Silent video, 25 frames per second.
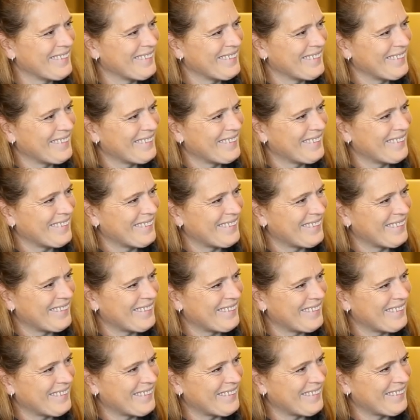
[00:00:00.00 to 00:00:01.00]

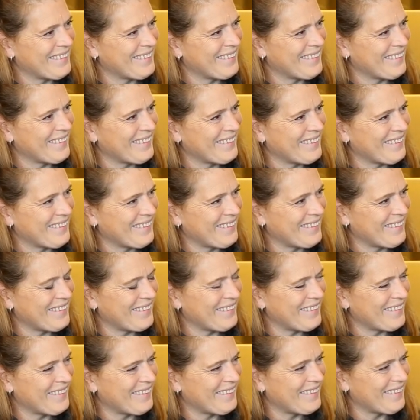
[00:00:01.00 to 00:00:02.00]

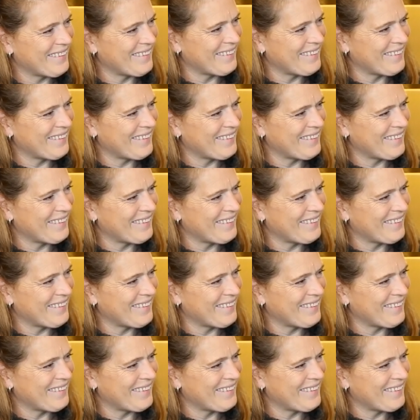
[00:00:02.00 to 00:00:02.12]
This person isn't speaking.